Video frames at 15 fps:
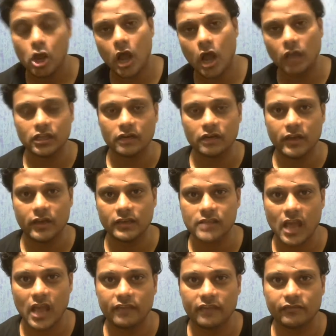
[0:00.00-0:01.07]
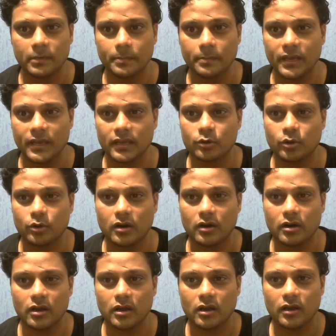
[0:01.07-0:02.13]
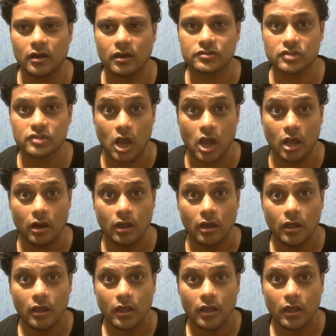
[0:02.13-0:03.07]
otherwise I will break your skull?